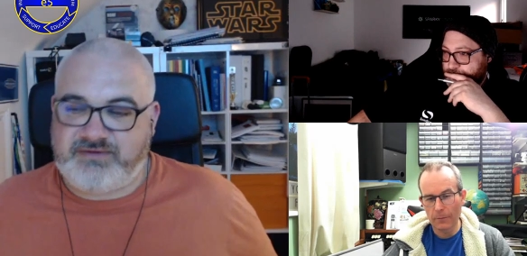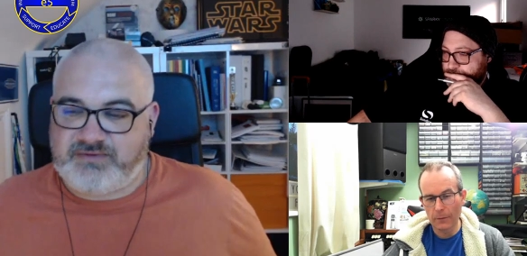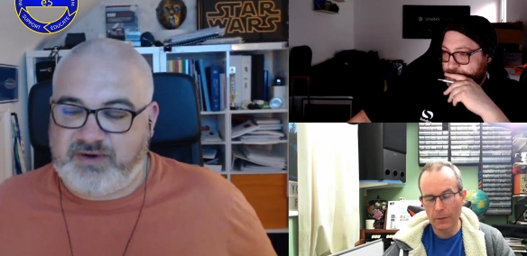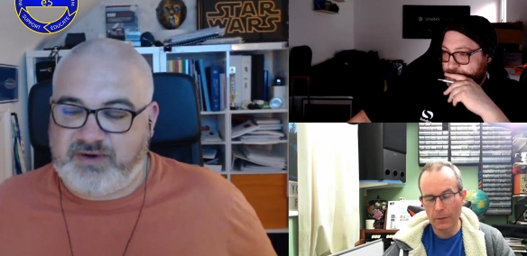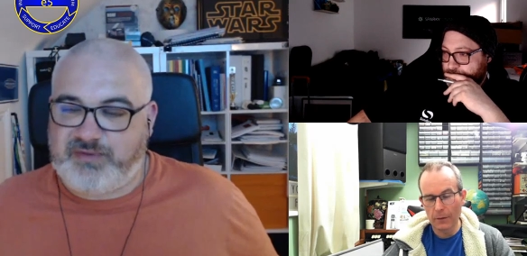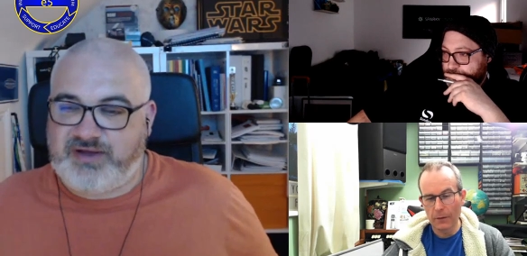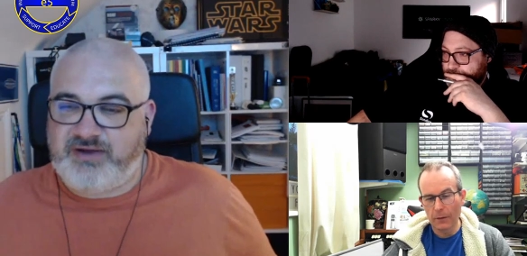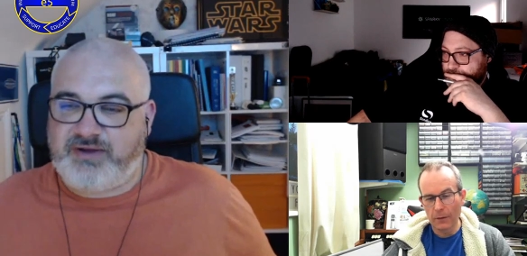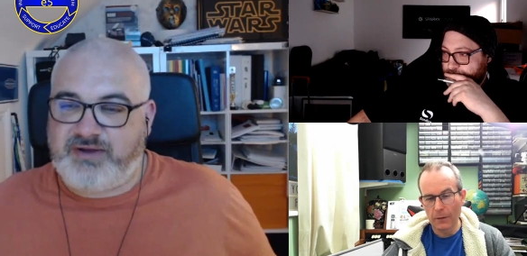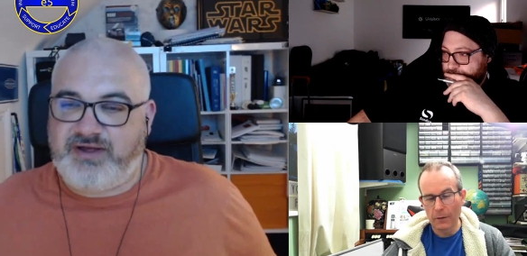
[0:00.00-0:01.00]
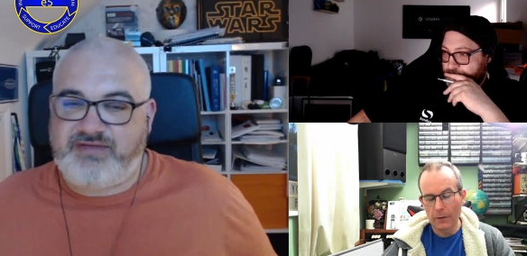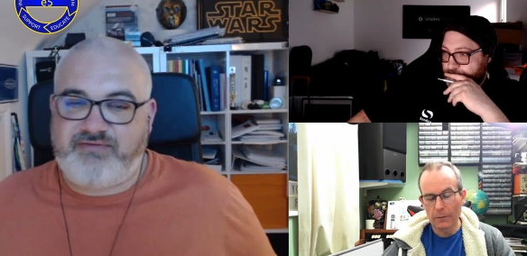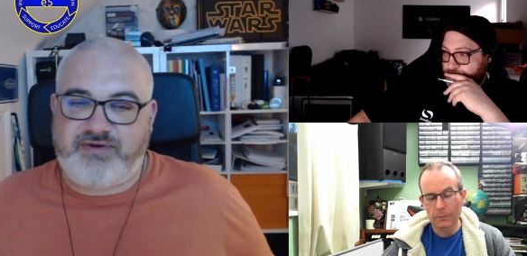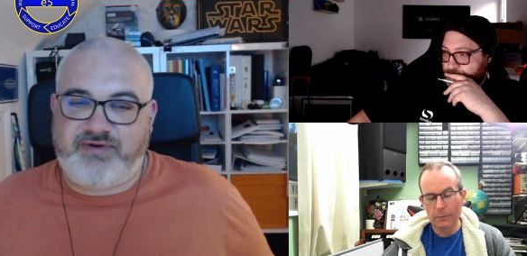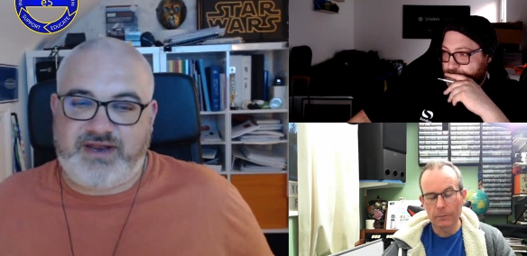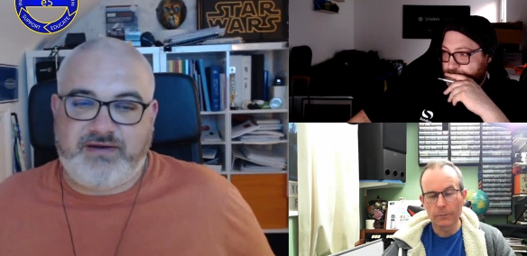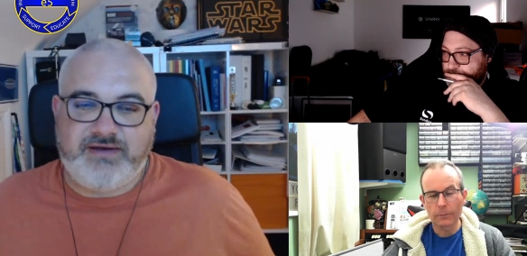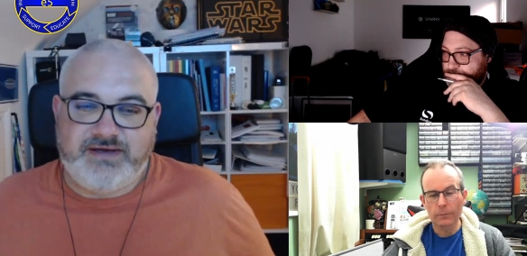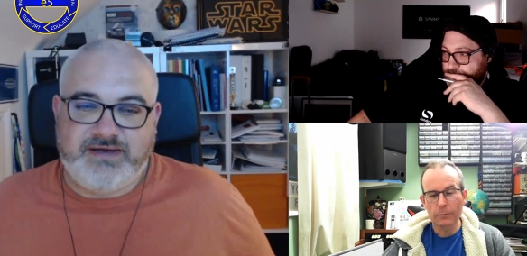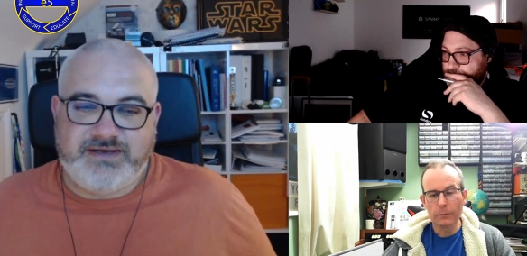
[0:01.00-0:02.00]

Speaker 1: How the hell do I put a local earth rod in?